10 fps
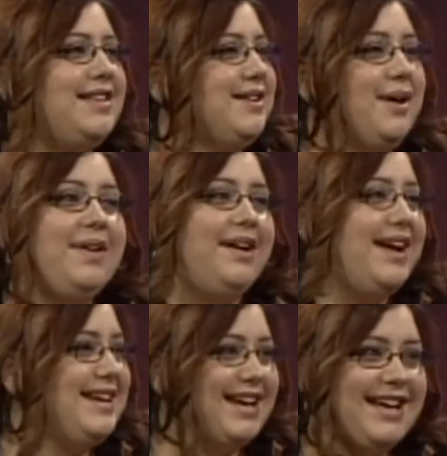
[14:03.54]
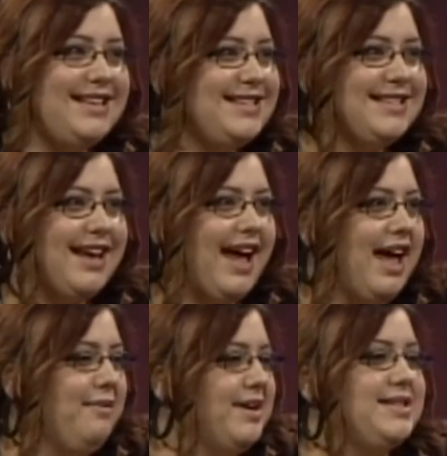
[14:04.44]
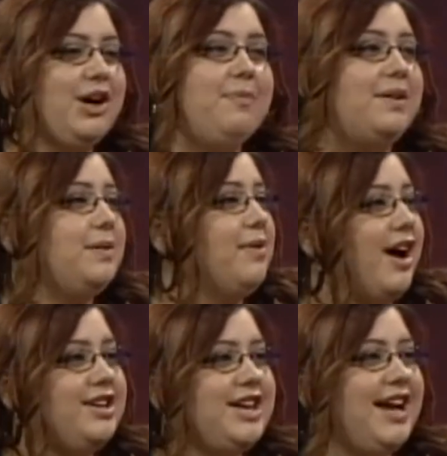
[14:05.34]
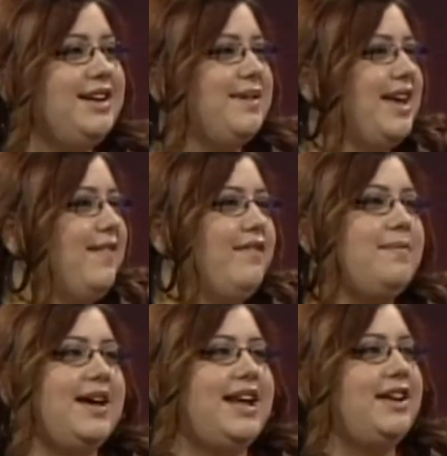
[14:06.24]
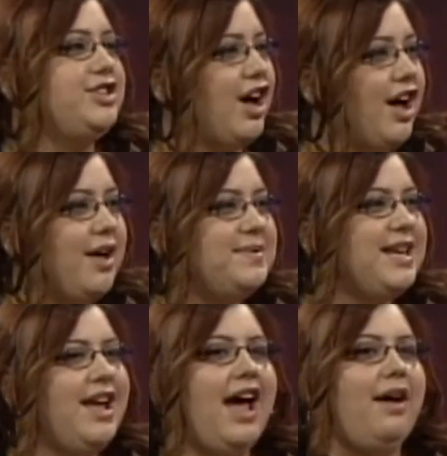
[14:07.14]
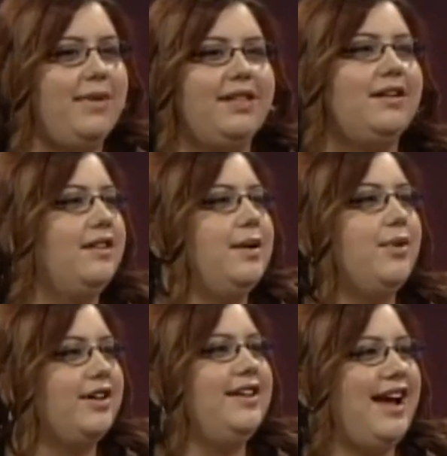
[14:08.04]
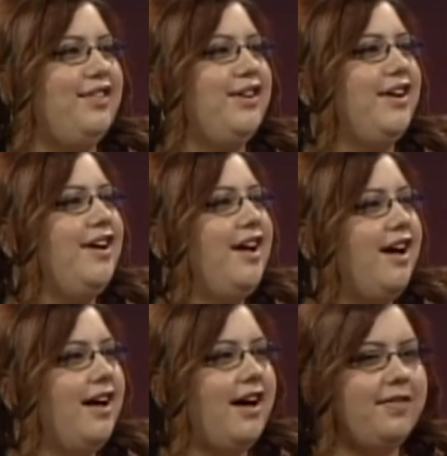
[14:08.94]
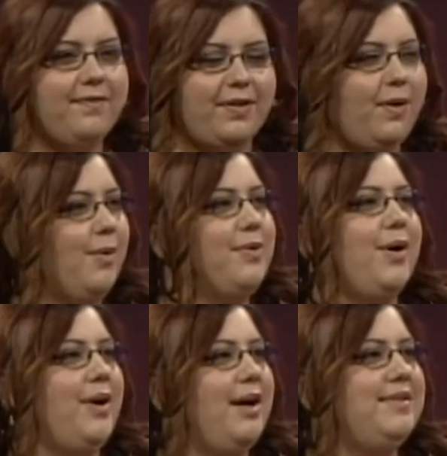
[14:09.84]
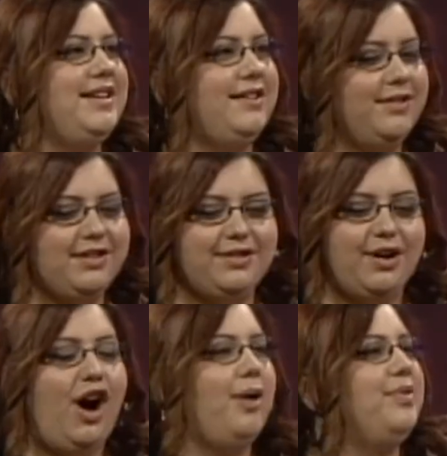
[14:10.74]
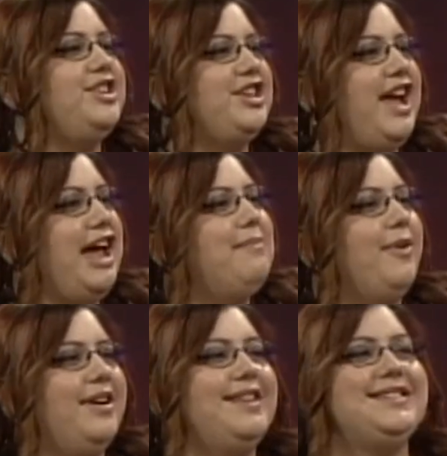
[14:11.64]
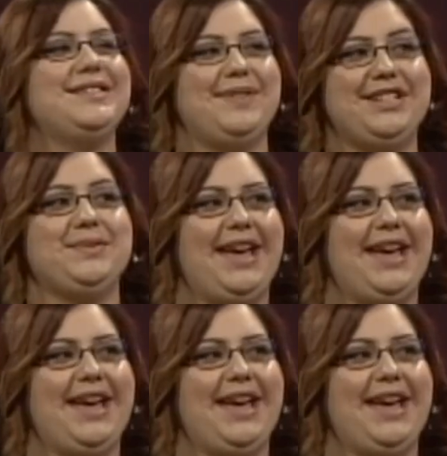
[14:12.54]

all their ideas, and we scope out the project, we give everybody jobs, and we literally work together for the whole program to accomplish a game, or at least as much as we can.